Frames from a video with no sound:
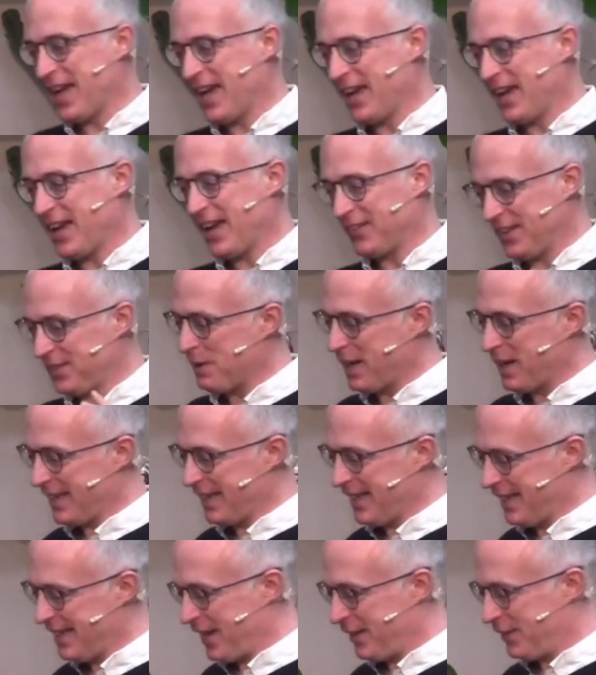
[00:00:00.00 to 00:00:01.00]
might
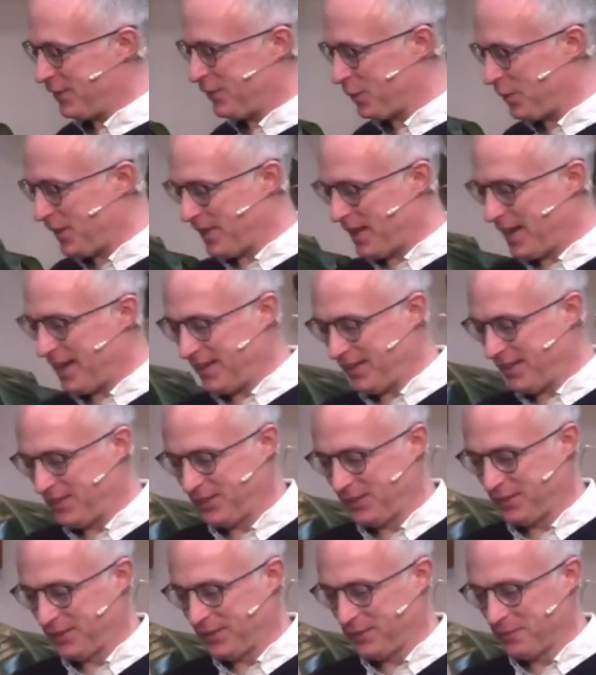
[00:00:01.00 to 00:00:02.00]
connect with us.
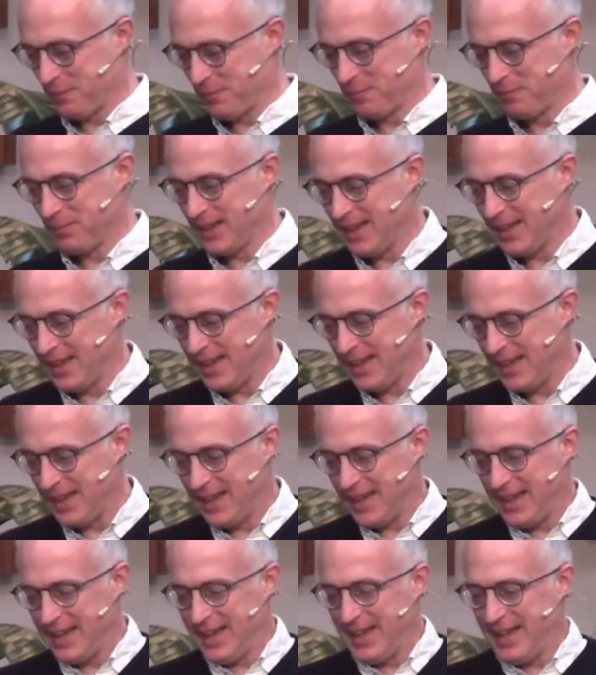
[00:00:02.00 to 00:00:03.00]

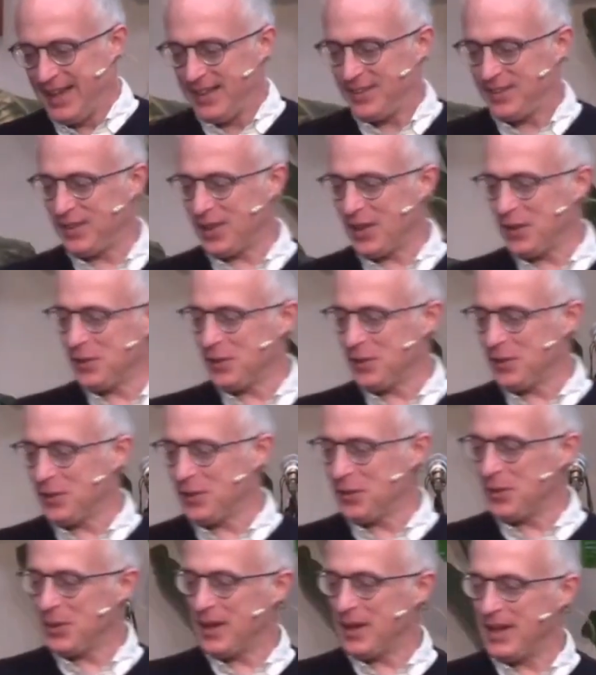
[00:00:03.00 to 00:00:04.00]
So
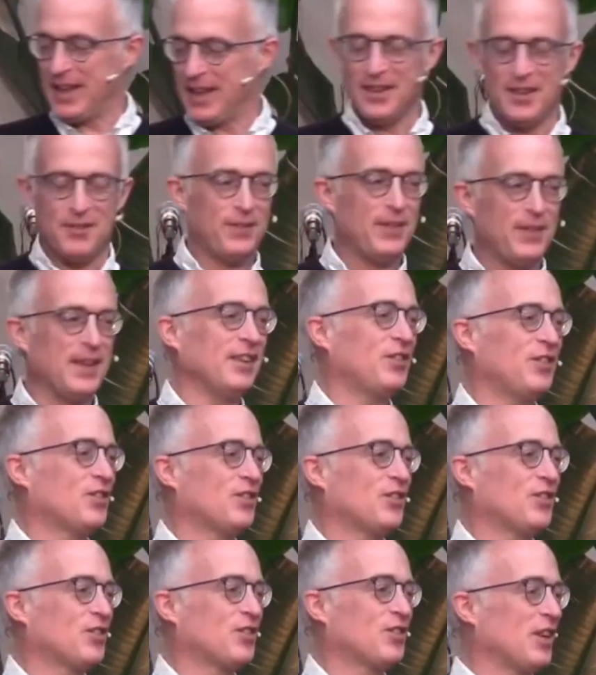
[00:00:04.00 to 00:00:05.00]
Phyllis
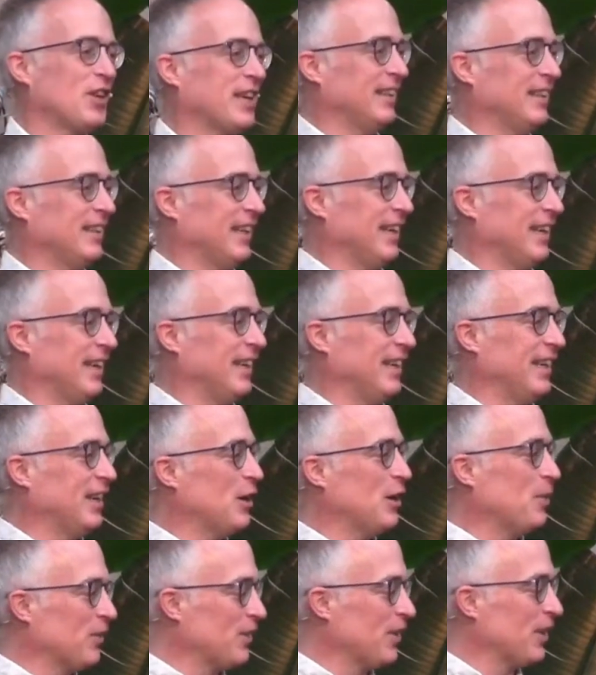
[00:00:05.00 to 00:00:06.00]
Trickle, in her book,
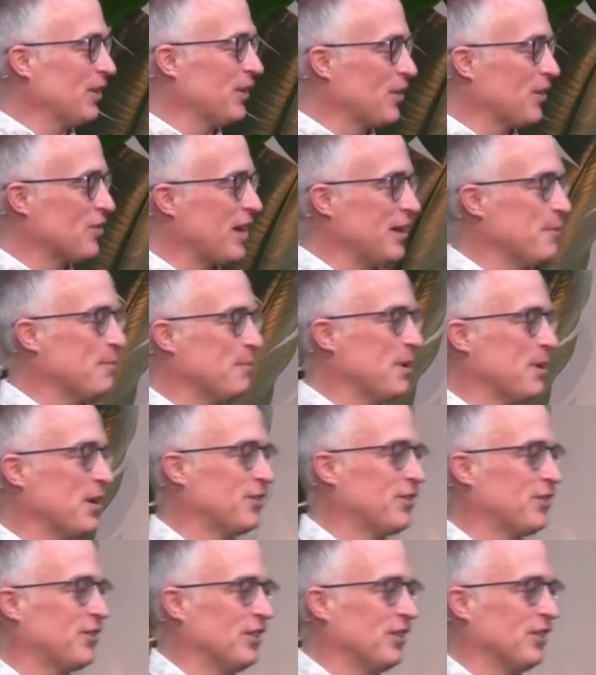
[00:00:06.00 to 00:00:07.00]
The Great
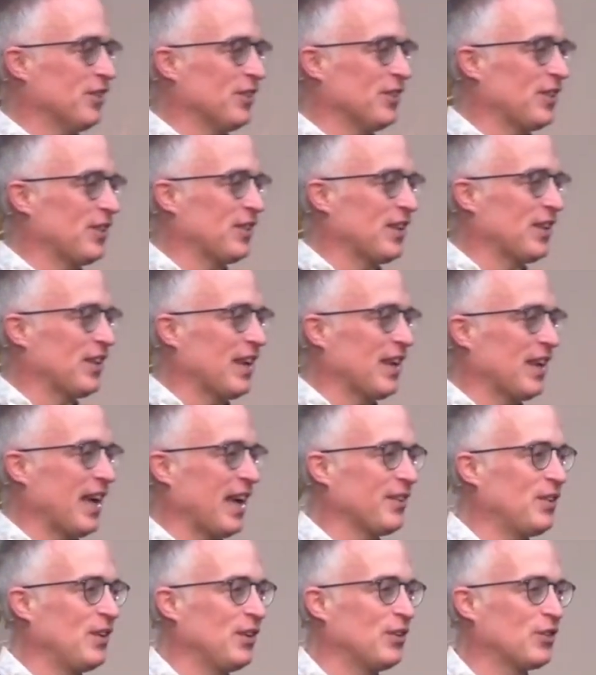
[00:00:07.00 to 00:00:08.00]
Emergence, has this great
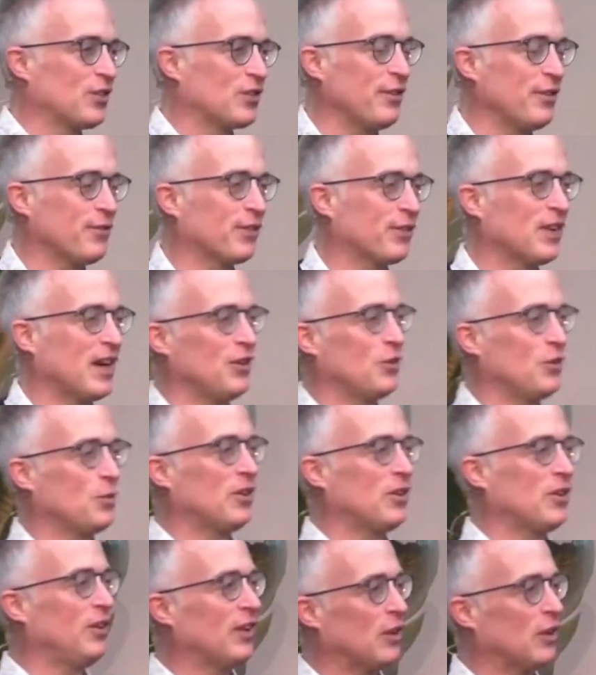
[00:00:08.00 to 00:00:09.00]
phrase where she says,
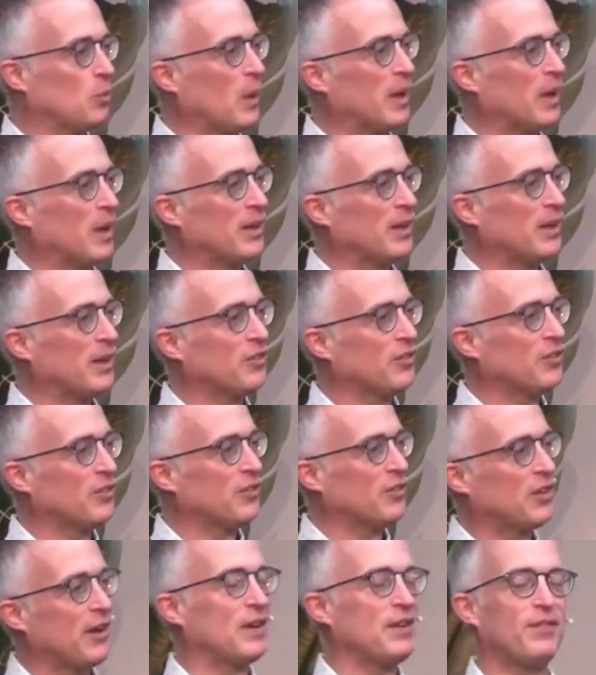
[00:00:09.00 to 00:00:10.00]
once every
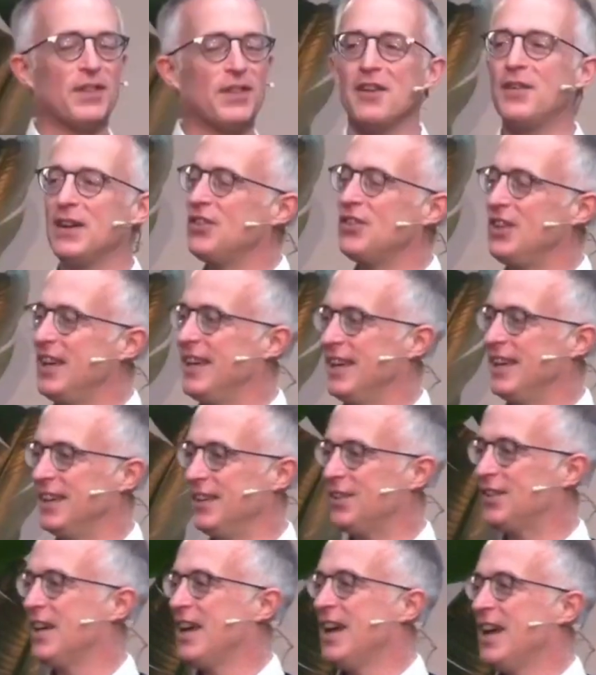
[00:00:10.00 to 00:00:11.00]
500 years,
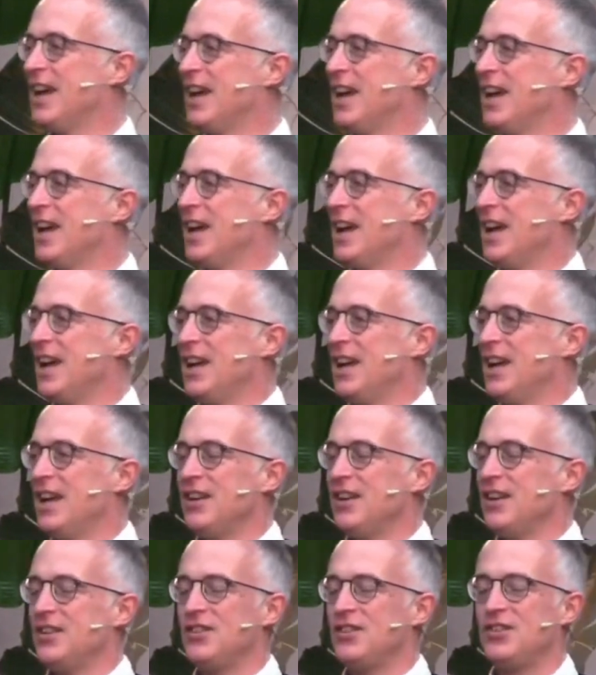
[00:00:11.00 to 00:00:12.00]

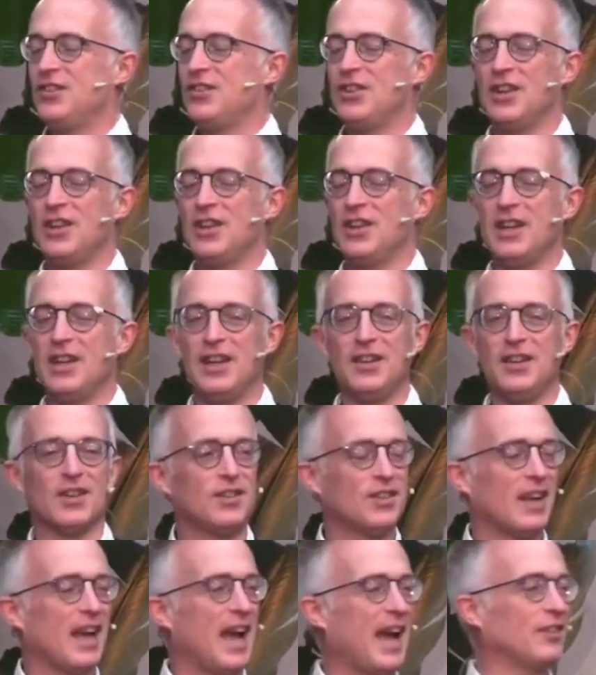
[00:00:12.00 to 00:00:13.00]
Jesus has a
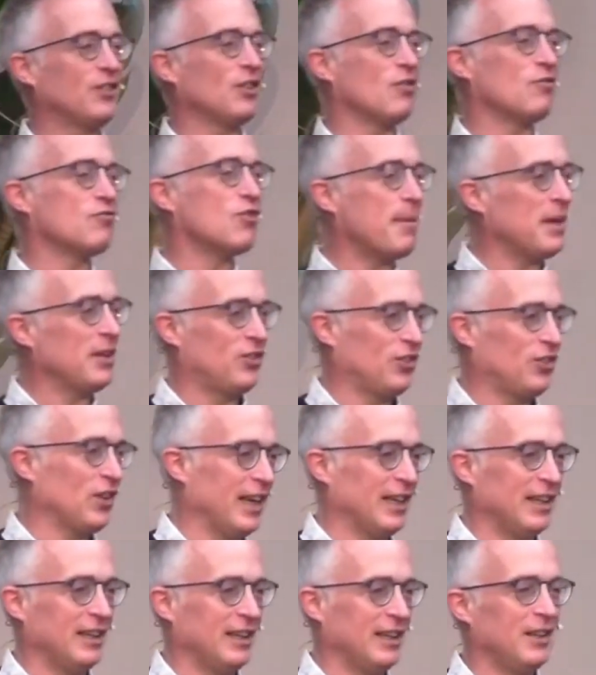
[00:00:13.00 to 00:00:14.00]
rummage
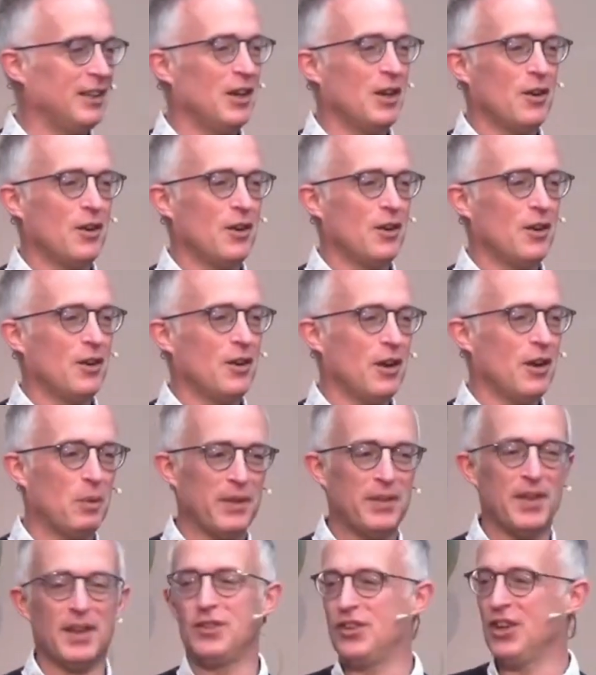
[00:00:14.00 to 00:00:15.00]
sale with his
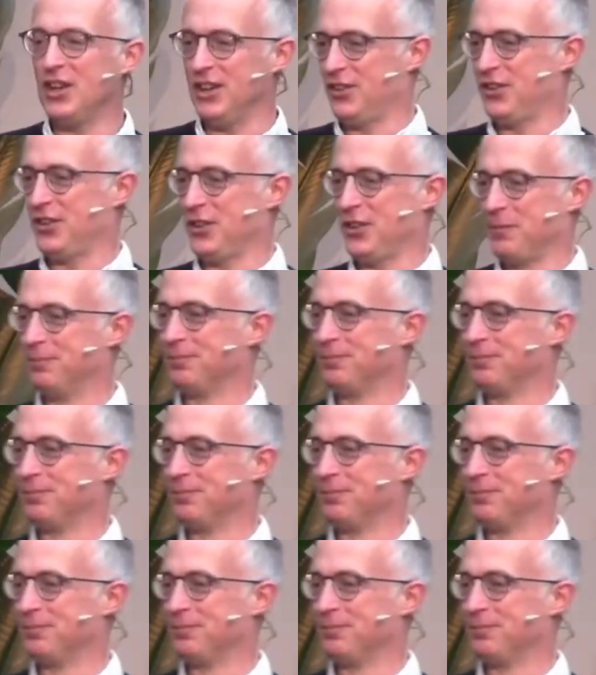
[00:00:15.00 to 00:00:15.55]
church.